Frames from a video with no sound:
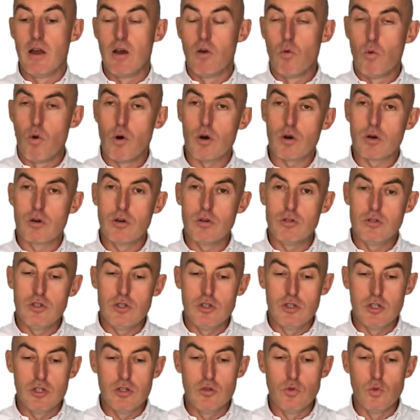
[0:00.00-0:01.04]
what could you
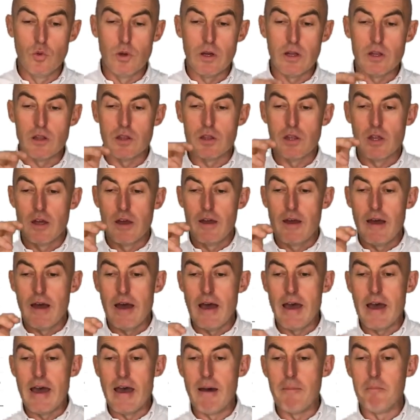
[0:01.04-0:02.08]
do with
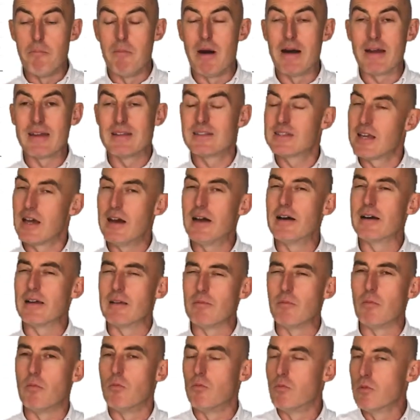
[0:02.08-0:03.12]
my time?